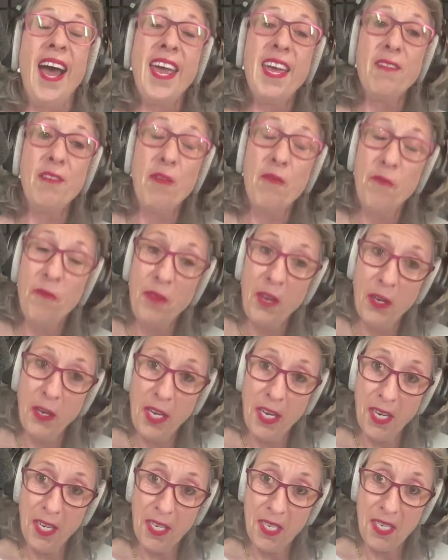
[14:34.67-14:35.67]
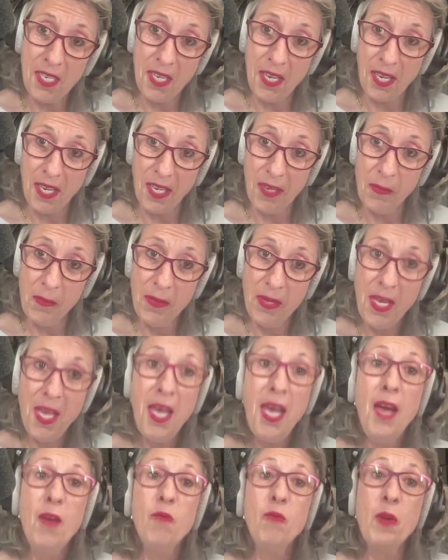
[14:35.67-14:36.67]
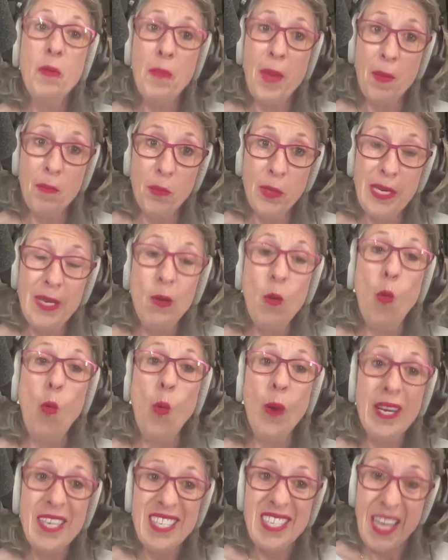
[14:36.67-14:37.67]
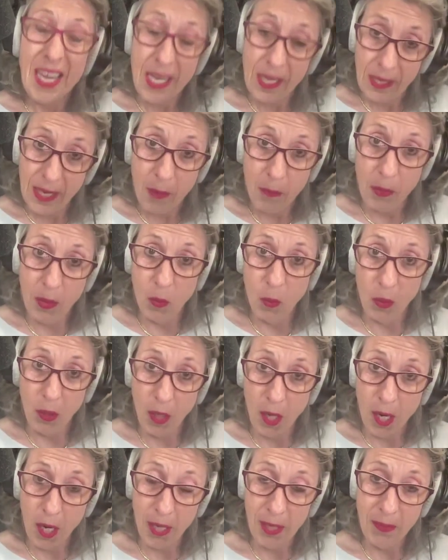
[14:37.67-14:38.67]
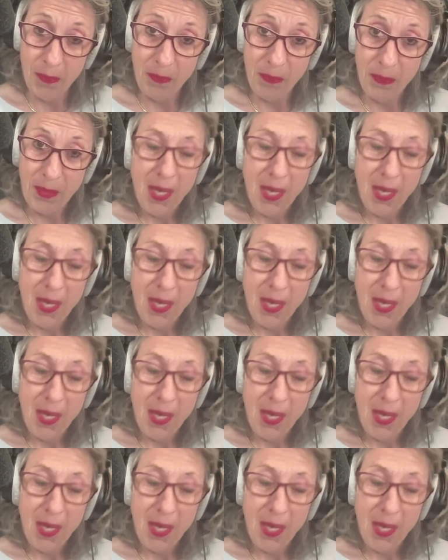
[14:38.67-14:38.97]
I have a very hard time remembering what take number we're on.